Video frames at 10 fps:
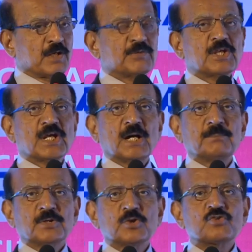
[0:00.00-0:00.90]
We
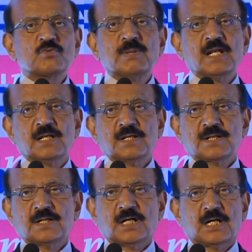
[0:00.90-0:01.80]
used to build
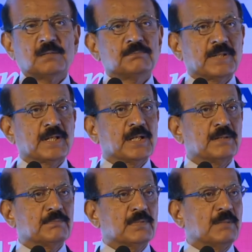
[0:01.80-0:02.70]
a
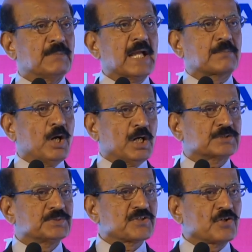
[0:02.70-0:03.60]
black box,
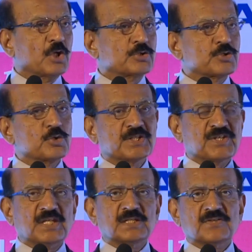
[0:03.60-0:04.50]
which is all to do with
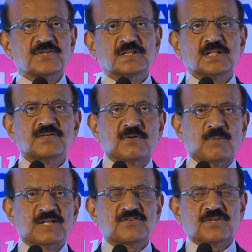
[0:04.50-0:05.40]
taking the signals from
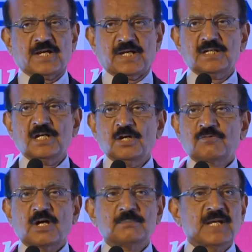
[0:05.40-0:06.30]
one side
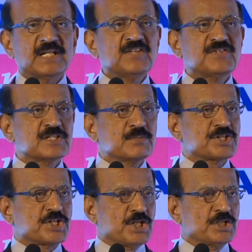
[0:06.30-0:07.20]
from an ECG
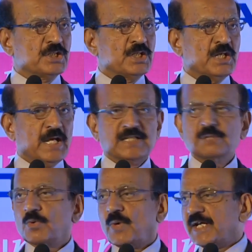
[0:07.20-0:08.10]
machine and then
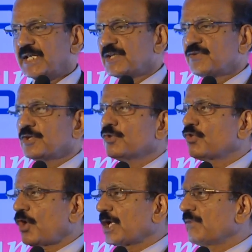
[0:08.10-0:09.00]
providing the
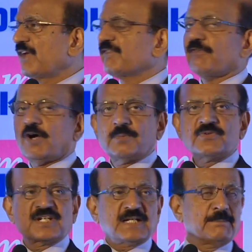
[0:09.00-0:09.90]
sinusoidal waveforms
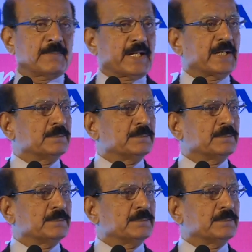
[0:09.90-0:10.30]
that come by.